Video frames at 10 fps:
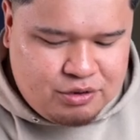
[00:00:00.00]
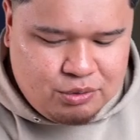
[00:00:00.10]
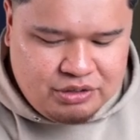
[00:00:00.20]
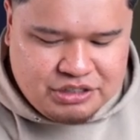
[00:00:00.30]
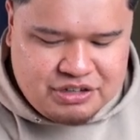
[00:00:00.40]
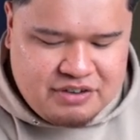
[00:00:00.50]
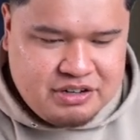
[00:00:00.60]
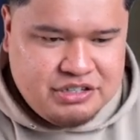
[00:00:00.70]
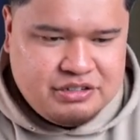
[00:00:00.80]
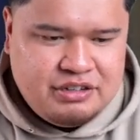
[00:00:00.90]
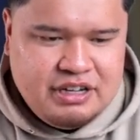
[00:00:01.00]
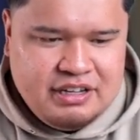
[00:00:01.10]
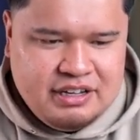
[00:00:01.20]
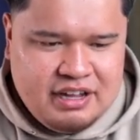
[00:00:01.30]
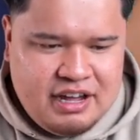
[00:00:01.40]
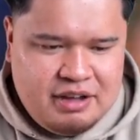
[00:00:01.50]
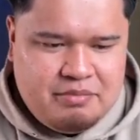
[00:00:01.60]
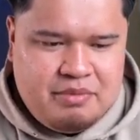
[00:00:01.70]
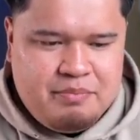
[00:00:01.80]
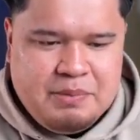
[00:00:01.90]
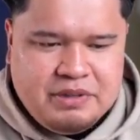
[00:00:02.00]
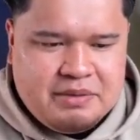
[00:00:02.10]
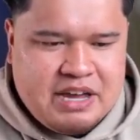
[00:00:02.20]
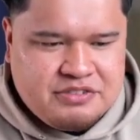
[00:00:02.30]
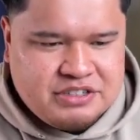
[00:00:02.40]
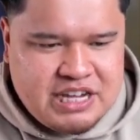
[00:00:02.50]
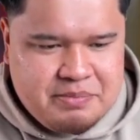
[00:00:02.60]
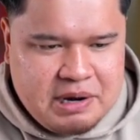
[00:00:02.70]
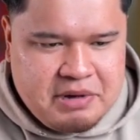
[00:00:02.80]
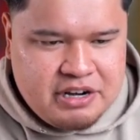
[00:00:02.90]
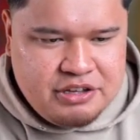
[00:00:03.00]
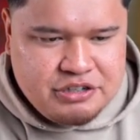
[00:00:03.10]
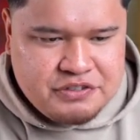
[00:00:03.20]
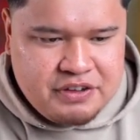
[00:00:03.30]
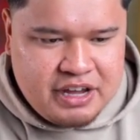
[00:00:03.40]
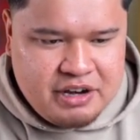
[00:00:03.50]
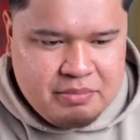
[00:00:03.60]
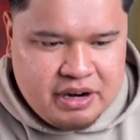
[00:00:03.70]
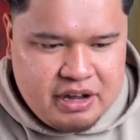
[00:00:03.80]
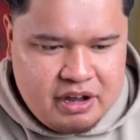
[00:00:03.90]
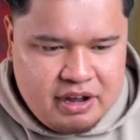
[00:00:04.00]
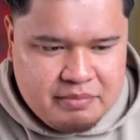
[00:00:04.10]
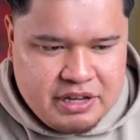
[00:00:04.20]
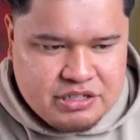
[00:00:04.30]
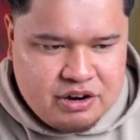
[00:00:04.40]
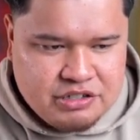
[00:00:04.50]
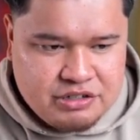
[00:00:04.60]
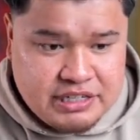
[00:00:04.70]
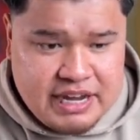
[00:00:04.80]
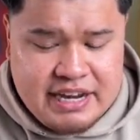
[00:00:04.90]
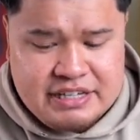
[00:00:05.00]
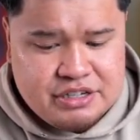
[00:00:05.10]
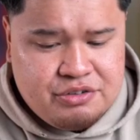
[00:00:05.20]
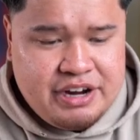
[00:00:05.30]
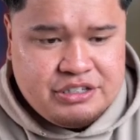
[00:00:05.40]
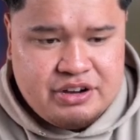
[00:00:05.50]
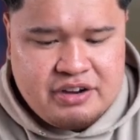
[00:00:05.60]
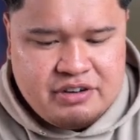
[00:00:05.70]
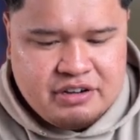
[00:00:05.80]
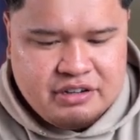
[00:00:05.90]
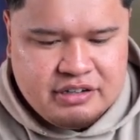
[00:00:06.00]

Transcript: coolest driver too. People like Max Verstappen, I'm not a huge fan, but his cards are nice, and he's a great driver.